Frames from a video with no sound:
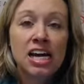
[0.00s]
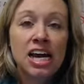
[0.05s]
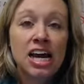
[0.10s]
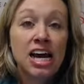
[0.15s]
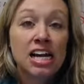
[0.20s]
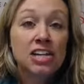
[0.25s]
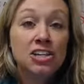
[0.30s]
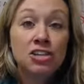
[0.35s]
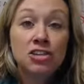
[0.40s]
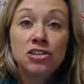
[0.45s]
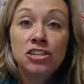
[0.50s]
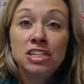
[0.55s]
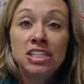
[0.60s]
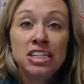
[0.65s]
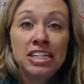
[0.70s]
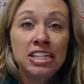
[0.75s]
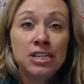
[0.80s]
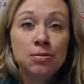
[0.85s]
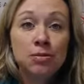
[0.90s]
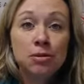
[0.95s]
and you need to
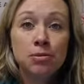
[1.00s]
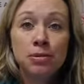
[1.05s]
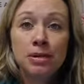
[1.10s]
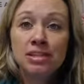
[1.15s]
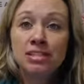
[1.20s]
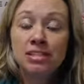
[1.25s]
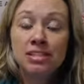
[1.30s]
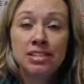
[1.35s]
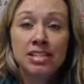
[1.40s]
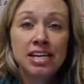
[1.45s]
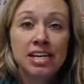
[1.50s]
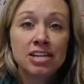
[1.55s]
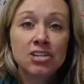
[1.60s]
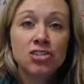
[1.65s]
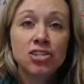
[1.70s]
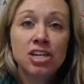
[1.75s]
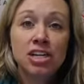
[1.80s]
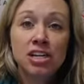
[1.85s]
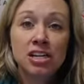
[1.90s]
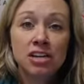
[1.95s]
keep your
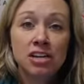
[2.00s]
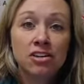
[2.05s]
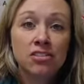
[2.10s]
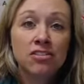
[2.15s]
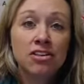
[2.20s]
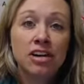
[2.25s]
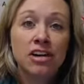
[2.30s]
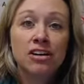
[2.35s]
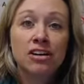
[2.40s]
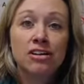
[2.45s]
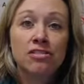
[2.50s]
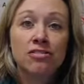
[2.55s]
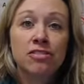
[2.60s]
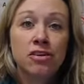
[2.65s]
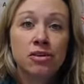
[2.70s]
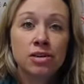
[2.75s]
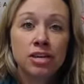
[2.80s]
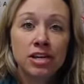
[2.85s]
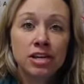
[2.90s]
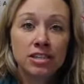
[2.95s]
presentation very
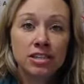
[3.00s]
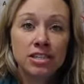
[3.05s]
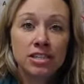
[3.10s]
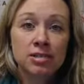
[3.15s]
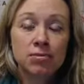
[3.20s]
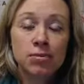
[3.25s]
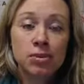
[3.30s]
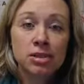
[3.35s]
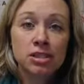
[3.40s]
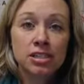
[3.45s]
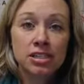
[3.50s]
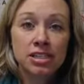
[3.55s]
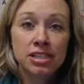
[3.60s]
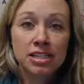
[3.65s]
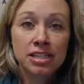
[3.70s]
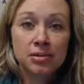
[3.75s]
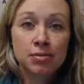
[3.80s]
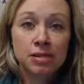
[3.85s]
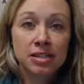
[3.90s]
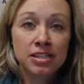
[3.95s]
focused and
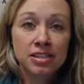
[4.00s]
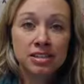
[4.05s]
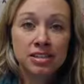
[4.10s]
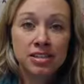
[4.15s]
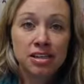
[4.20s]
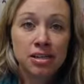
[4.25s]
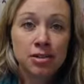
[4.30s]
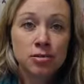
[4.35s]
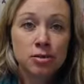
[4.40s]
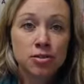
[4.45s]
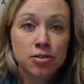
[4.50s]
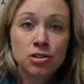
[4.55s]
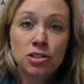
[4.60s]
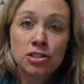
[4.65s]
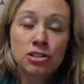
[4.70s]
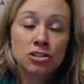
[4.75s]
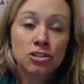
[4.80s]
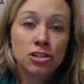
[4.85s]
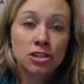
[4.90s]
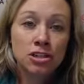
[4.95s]
bulleted, because they're most
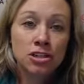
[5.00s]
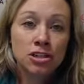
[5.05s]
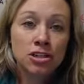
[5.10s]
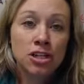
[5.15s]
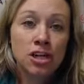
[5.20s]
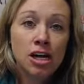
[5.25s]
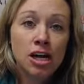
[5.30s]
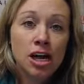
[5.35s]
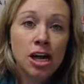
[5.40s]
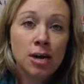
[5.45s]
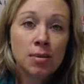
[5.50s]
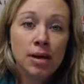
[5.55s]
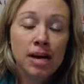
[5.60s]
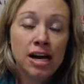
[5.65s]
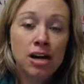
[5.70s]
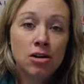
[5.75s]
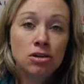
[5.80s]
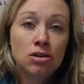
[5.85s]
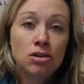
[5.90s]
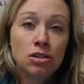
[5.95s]
concerned
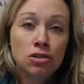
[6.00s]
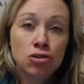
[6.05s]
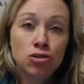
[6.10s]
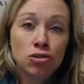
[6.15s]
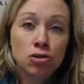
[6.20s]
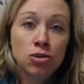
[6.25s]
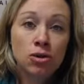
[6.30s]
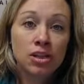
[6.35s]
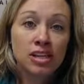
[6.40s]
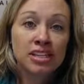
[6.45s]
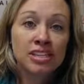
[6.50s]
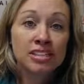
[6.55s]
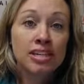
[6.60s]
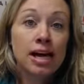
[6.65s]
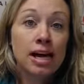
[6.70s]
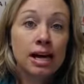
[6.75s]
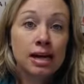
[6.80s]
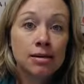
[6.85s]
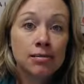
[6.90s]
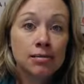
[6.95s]
about controlling
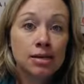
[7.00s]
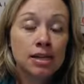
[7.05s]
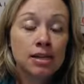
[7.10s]
time